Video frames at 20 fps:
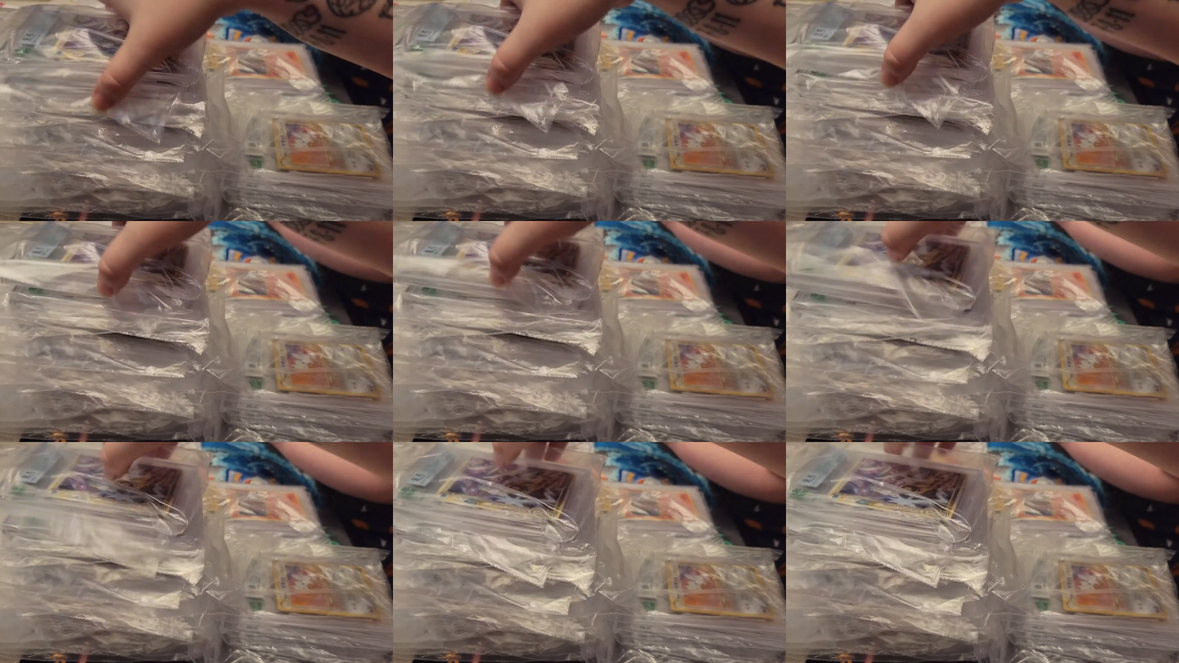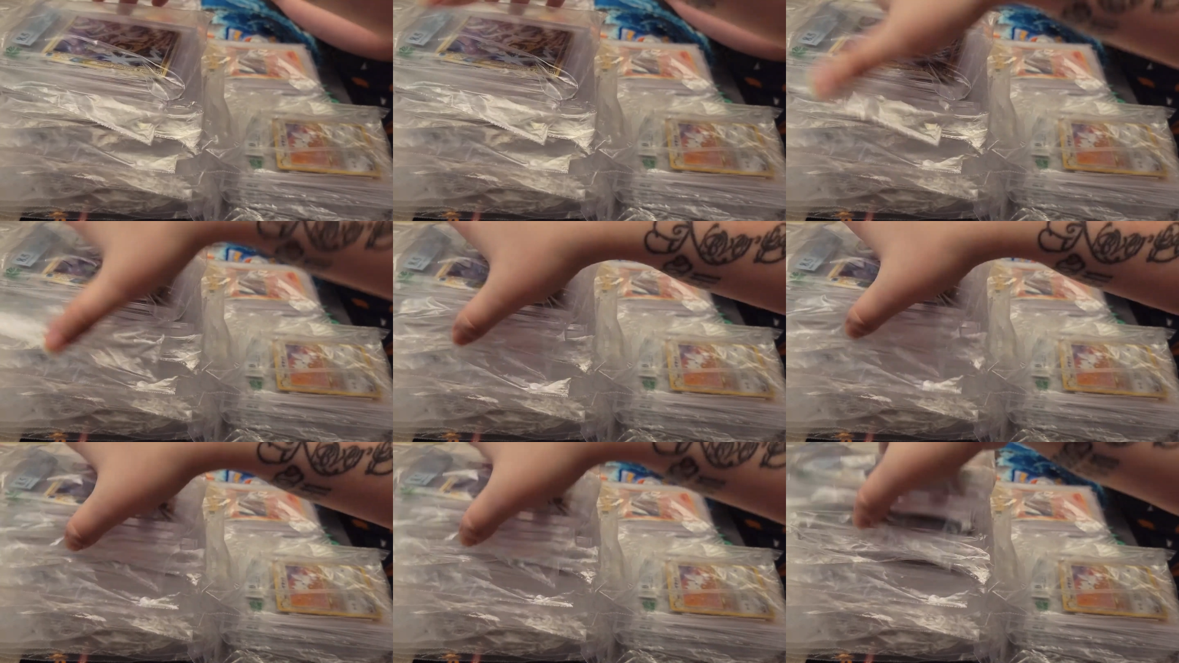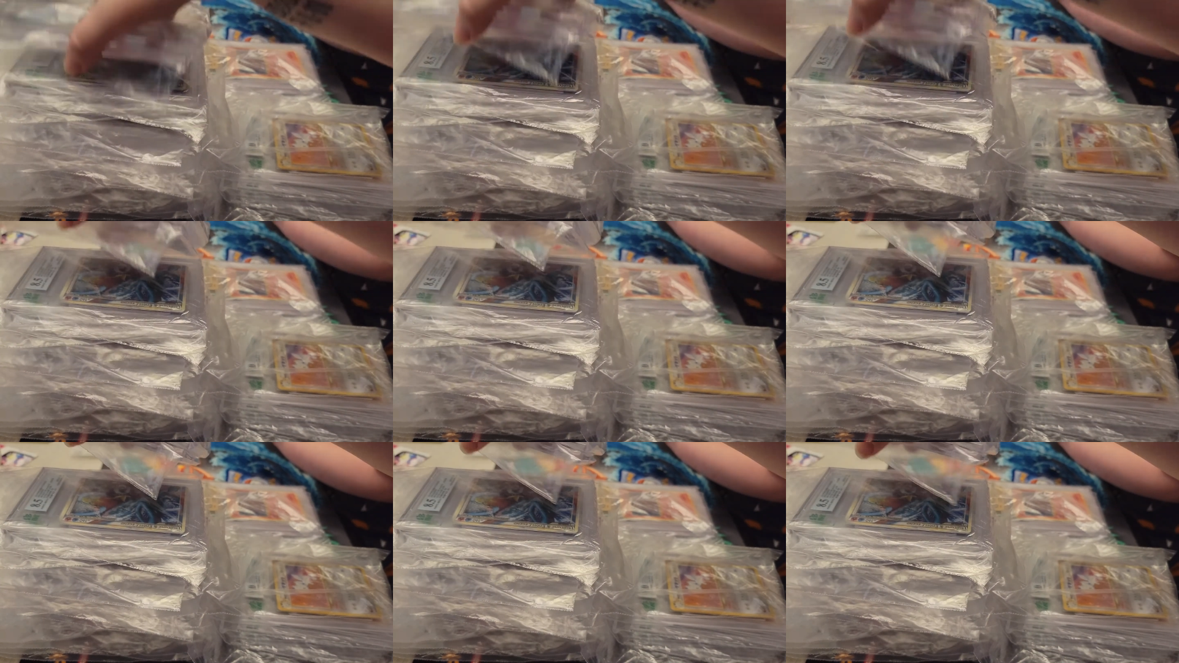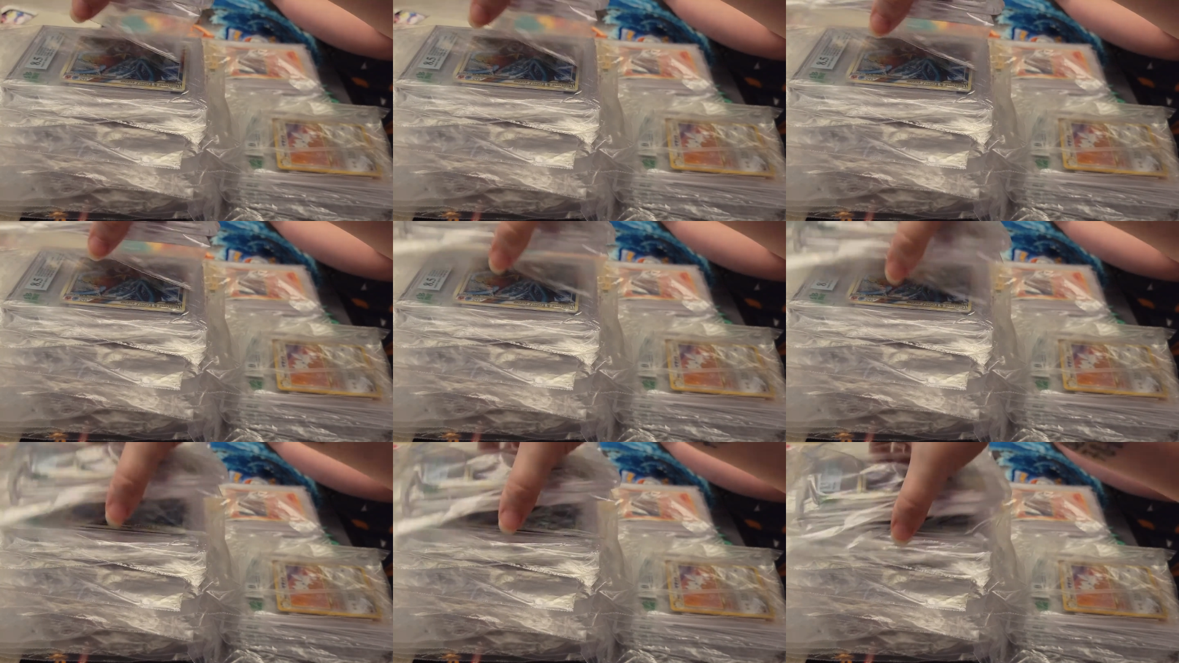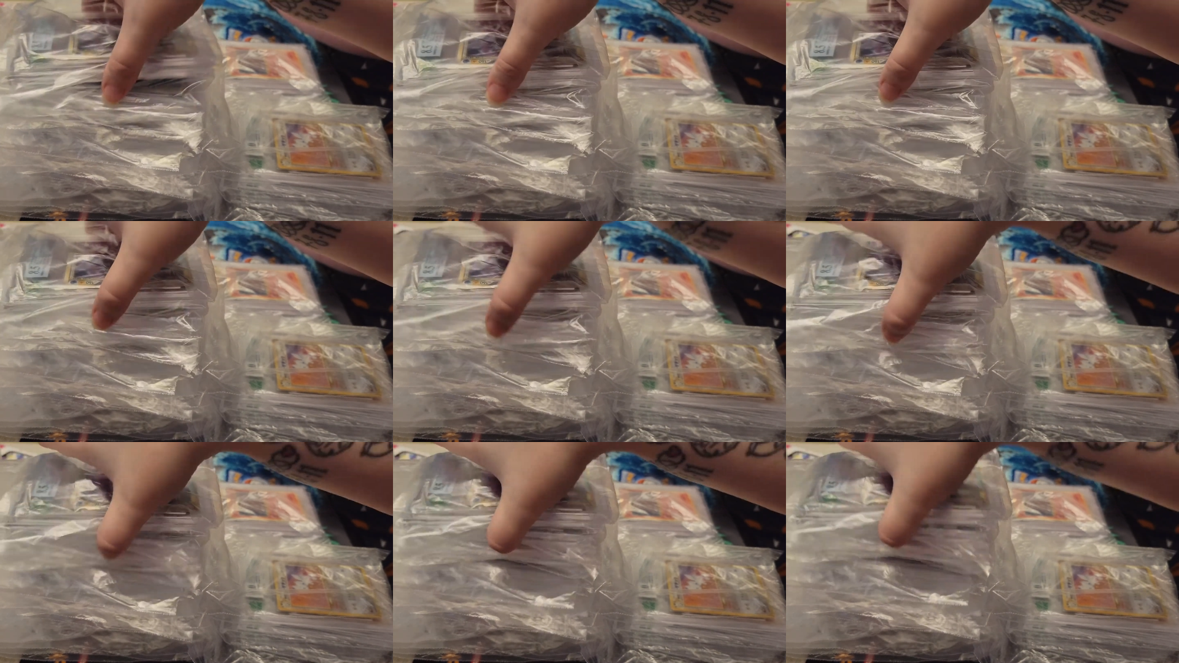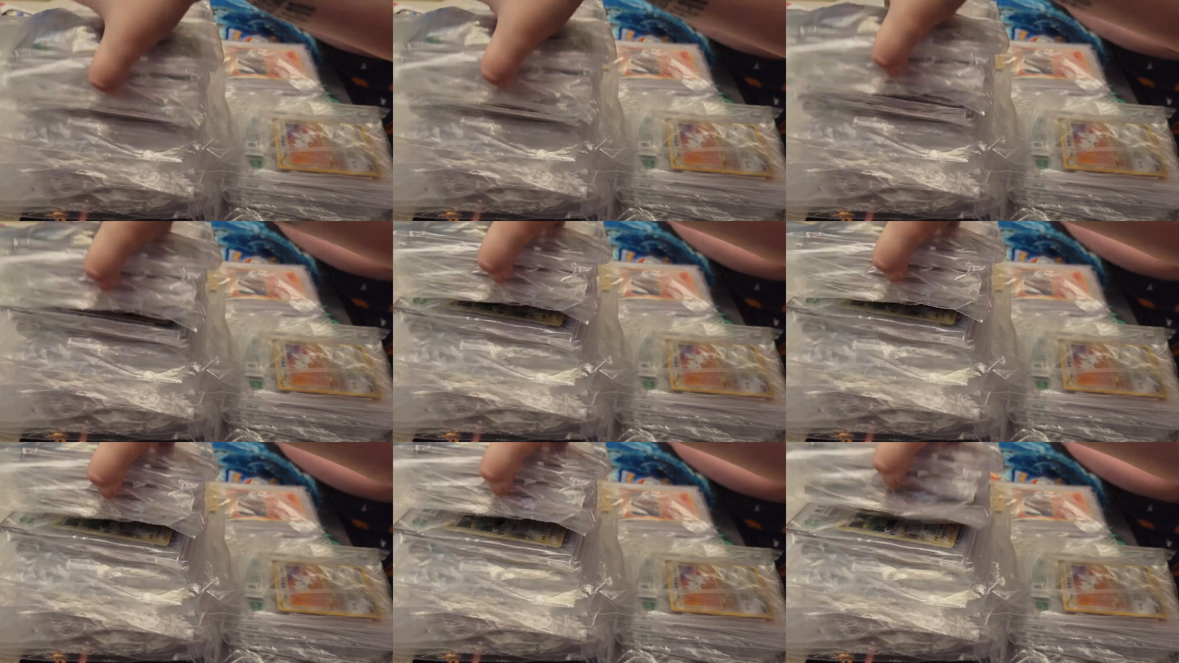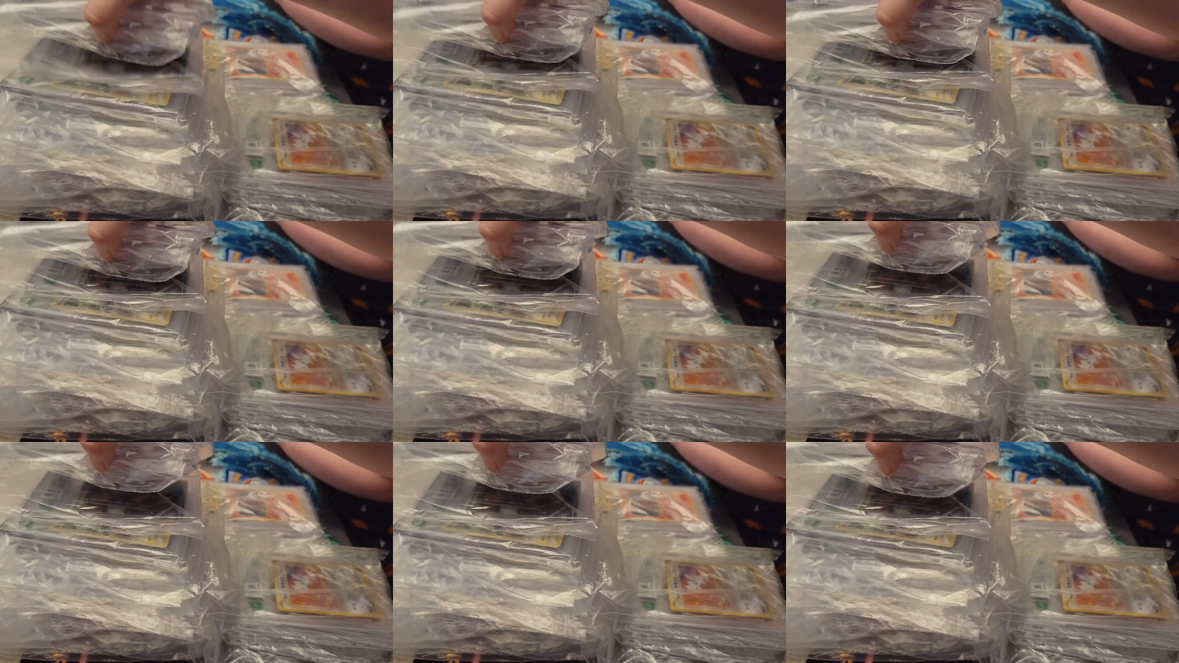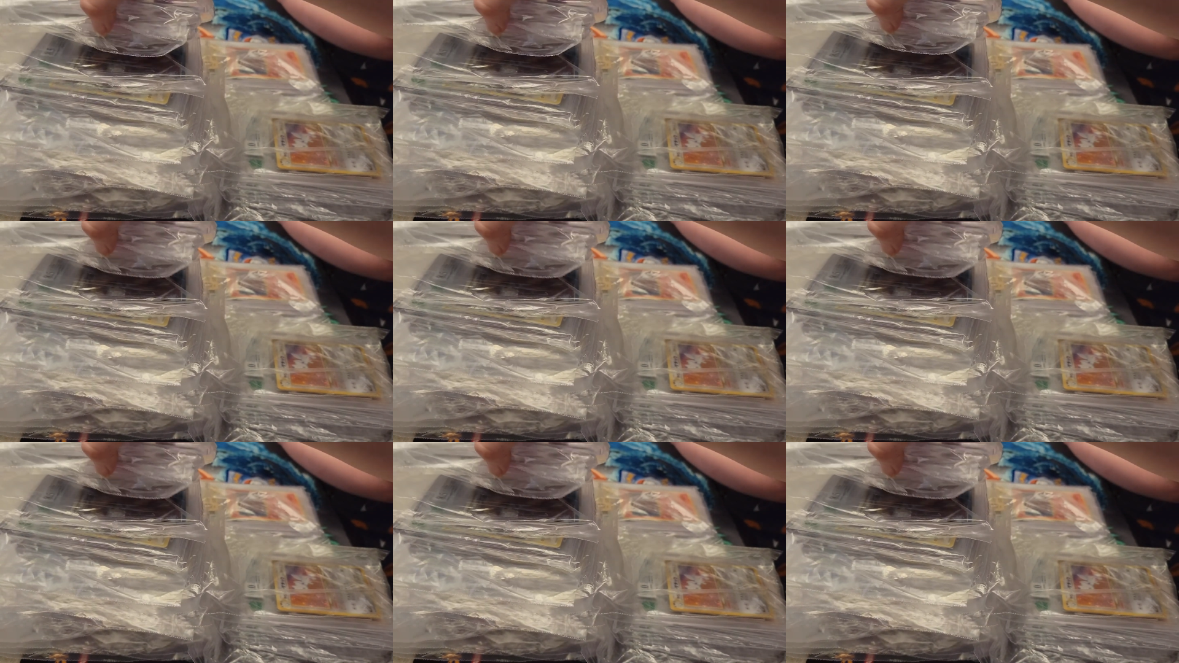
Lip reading: (no speaker visible)